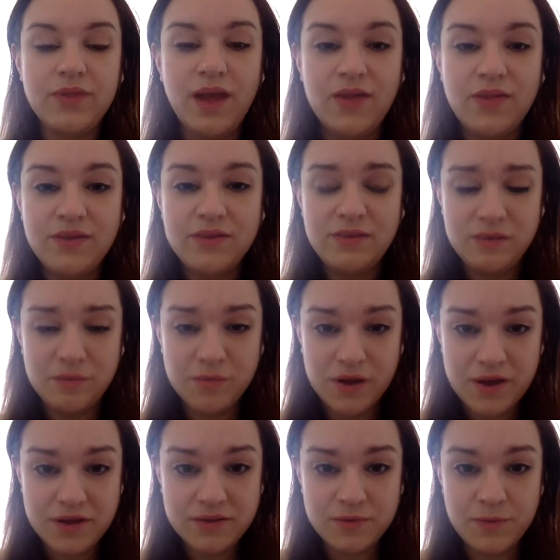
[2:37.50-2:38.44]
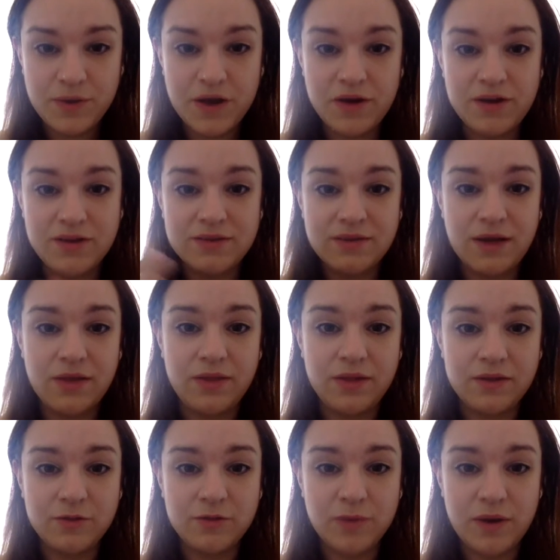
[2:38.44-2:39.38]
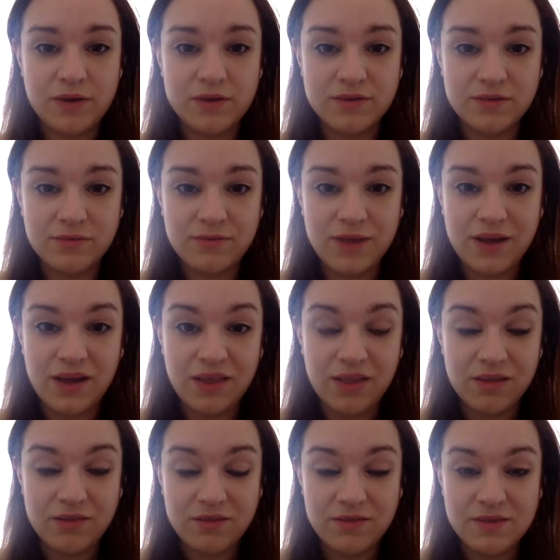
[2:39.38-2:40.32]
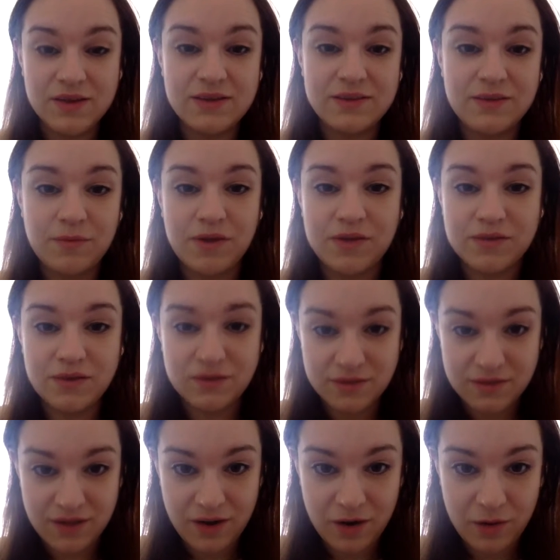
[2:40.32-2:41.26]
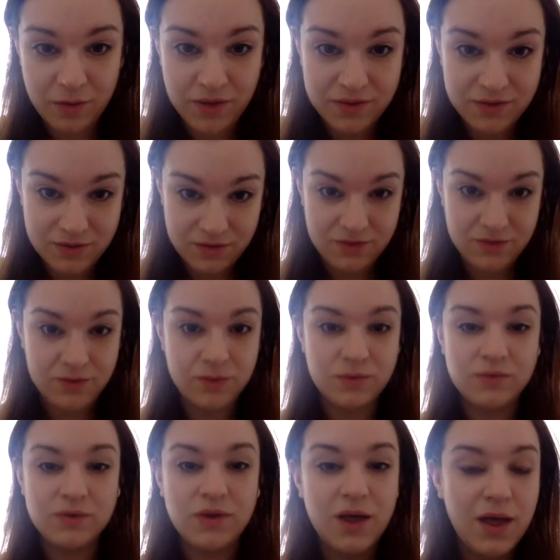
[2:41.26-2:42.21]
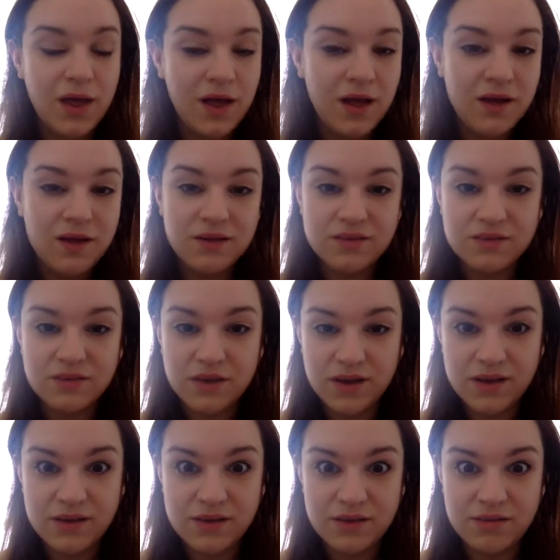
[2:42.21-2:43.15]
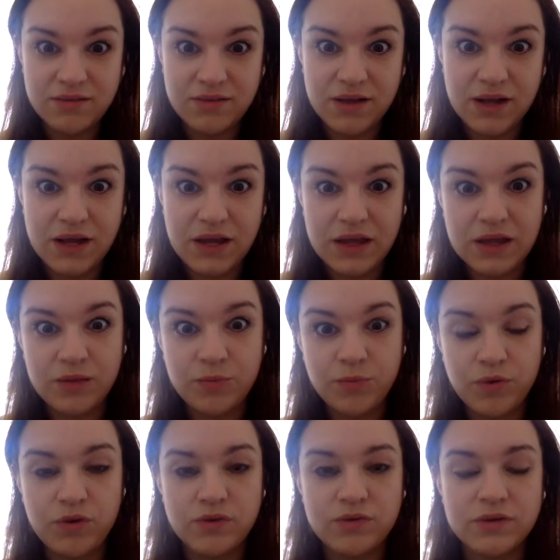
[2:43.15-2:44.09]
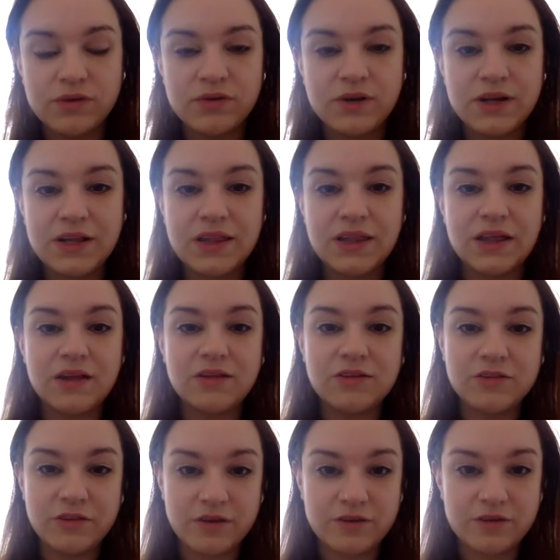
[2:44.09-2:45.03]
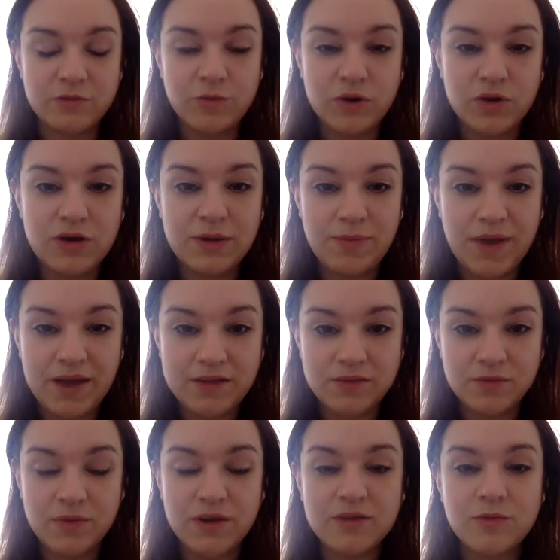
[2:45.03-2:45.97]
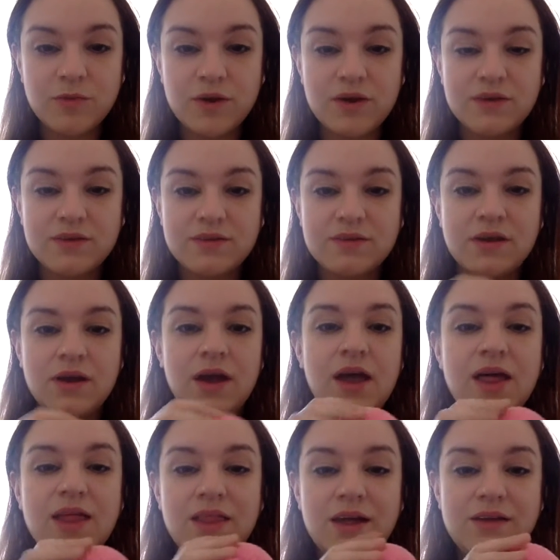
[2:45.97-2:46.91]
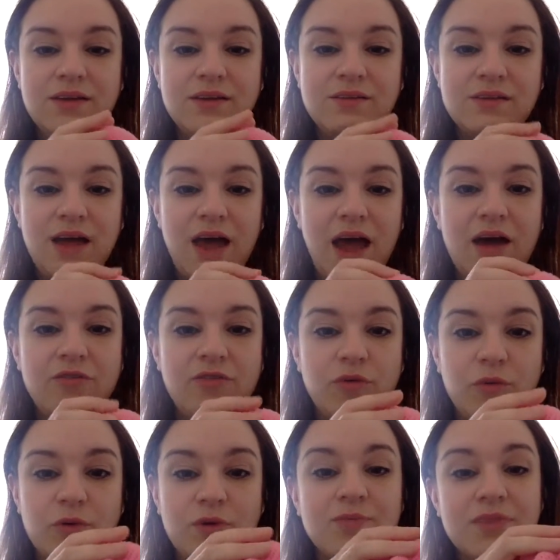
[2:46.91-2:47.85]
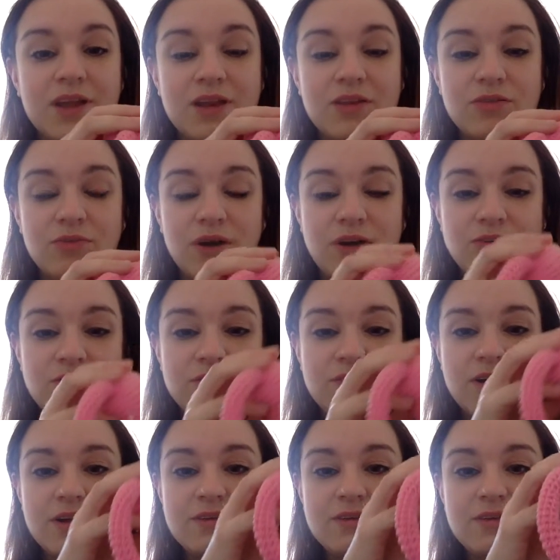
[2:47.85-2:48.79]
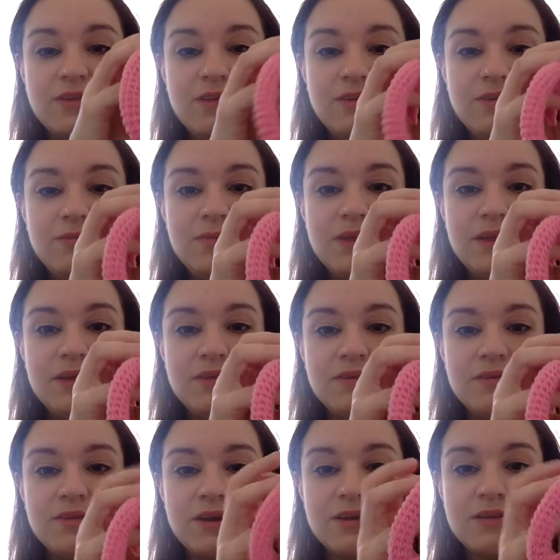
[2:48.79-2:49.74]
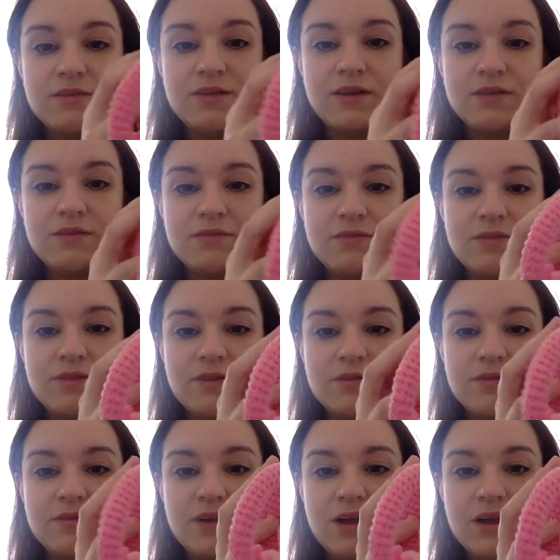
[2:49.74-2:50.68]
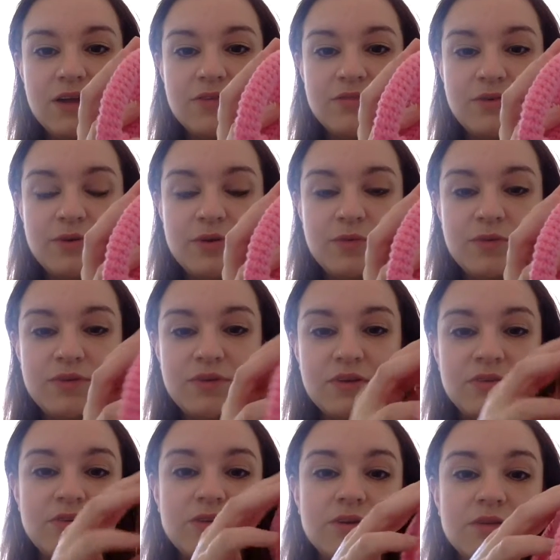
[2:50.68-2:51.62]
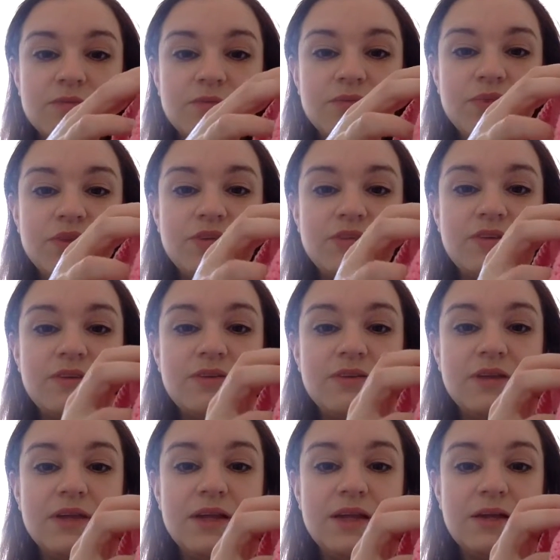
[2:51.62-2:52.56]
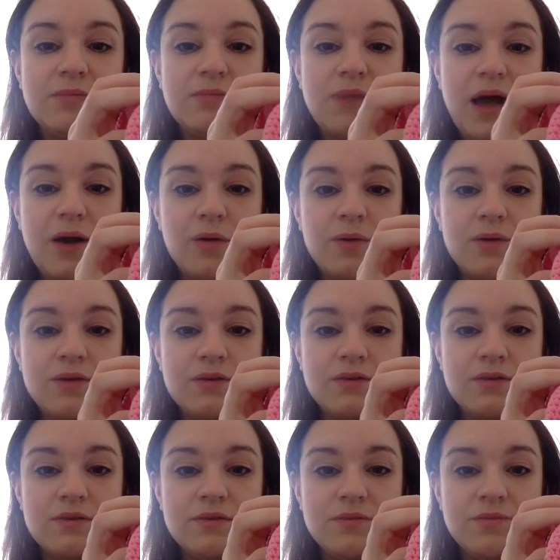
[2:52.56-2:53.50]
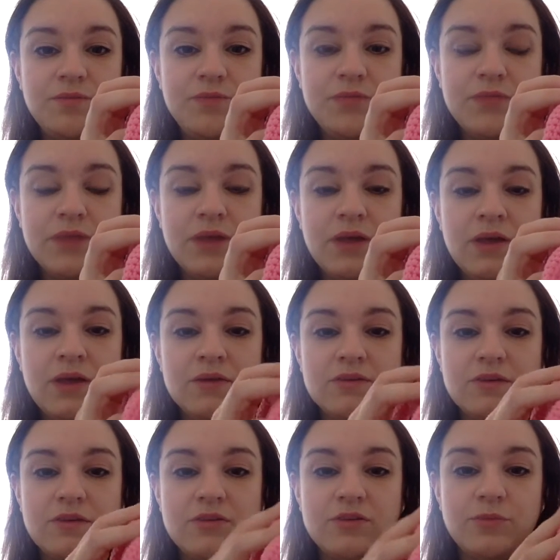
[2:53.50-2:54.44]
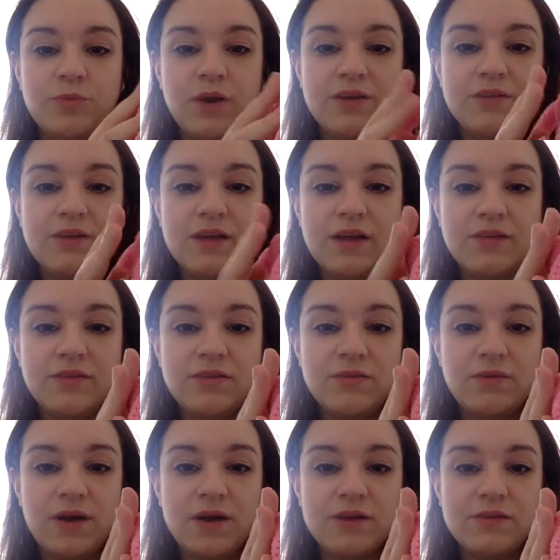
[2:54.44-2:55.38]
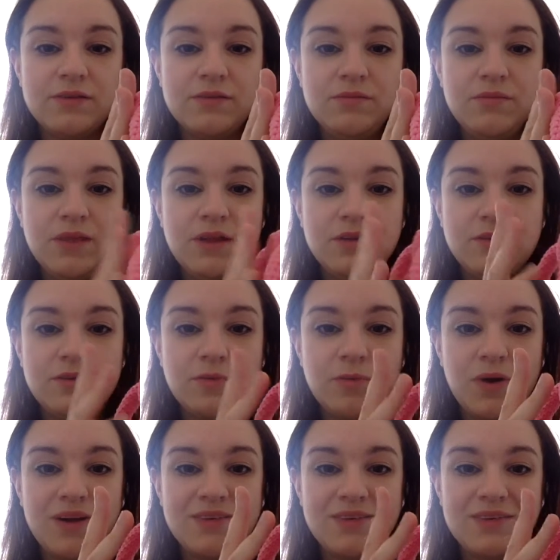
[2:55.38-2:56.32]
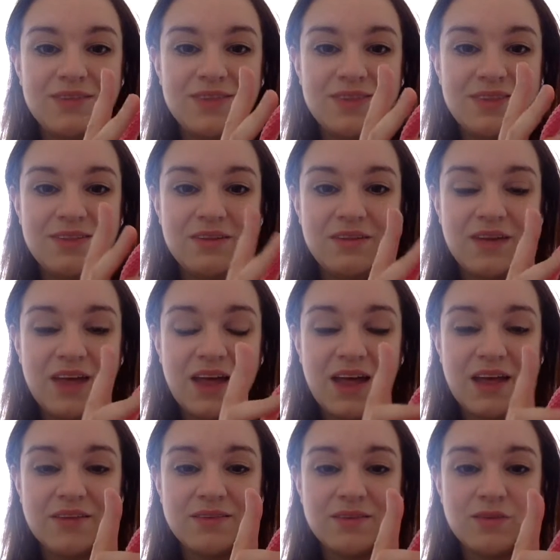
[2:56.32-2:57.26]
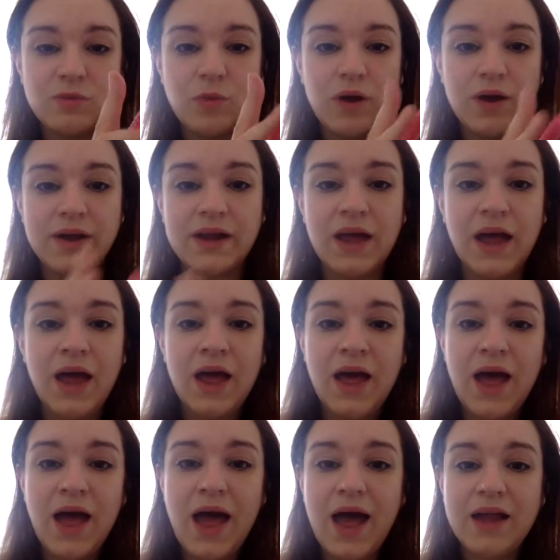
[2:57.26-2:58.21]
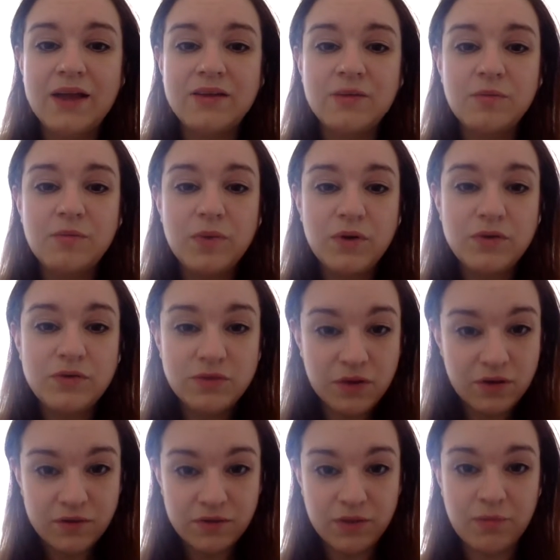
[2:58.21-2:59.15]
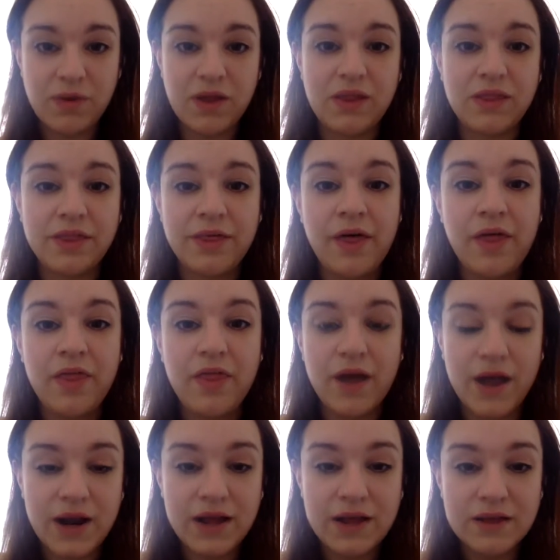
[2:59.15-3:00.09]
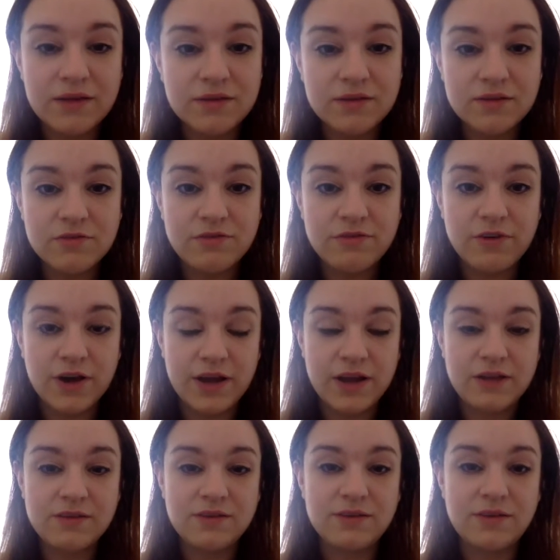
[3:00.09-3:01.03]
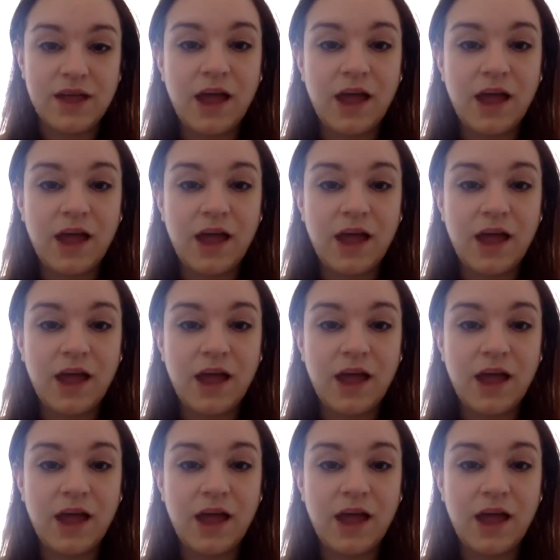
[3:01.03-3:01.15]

and this isn't my experience and the experience of many other fertility massage therapists, it's not scientifically proven or anything, it's just purely based on my experience, they tend to have a womb that is retroverted. This means that instead of the slightly forward position, she's leaning backwards. So she's pressing against the rectum and she's pressing against the spine. And most of the month, that is fine. It doesn't